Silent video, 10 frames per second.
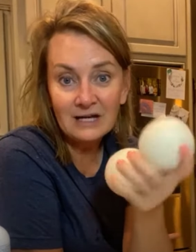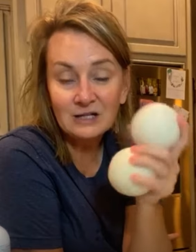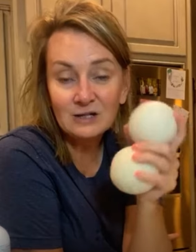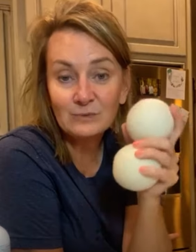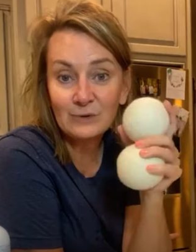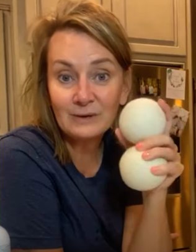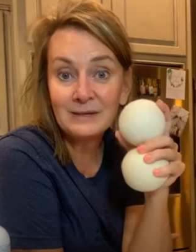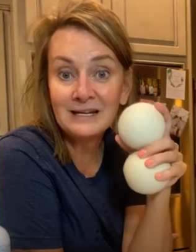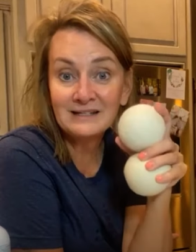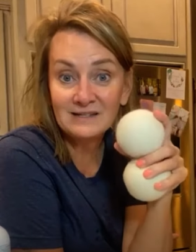Each one of
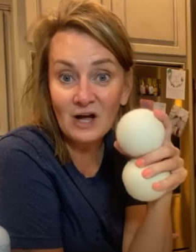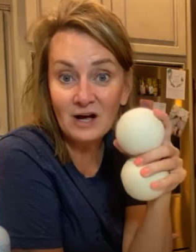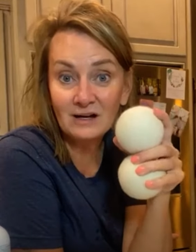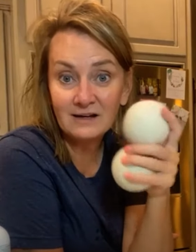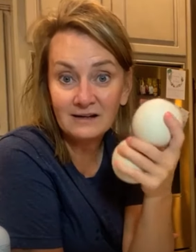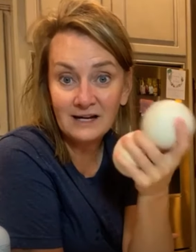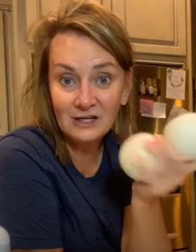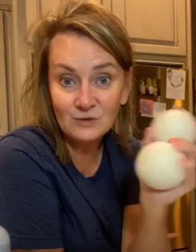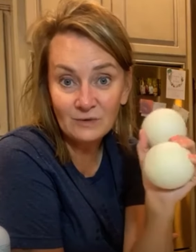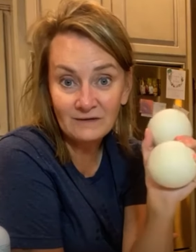these goes in a big long
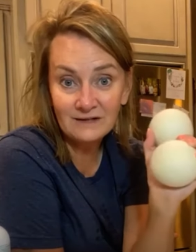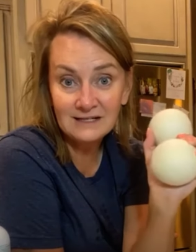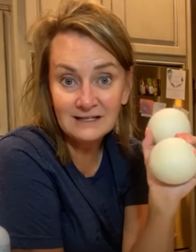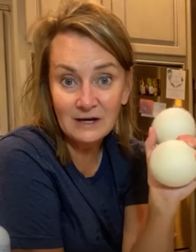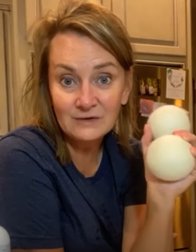tube sock.